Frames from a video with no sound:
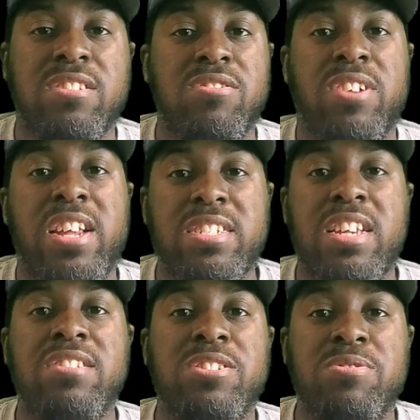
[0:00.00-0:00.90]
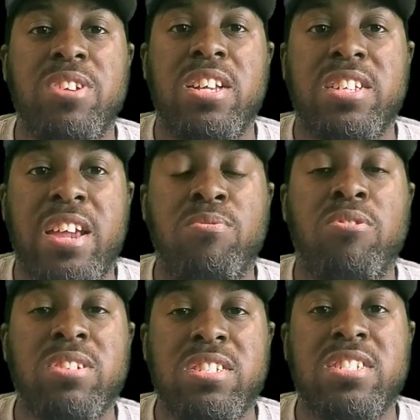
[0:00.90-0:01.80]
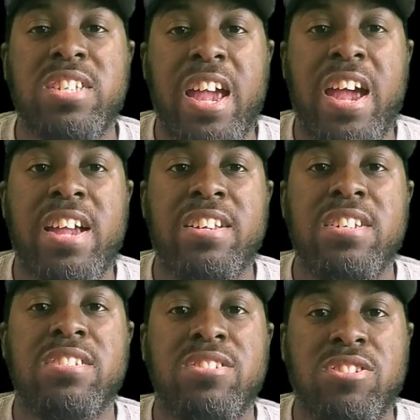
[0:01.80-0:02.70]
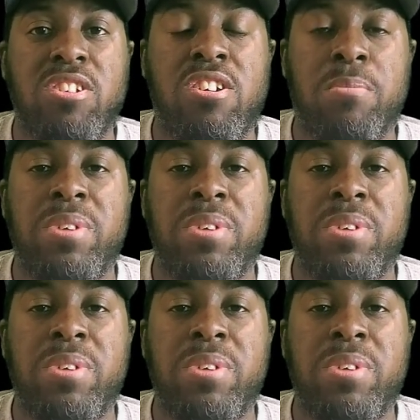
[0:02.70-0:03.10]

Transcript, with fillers: So that tells you they wanted this guy to start.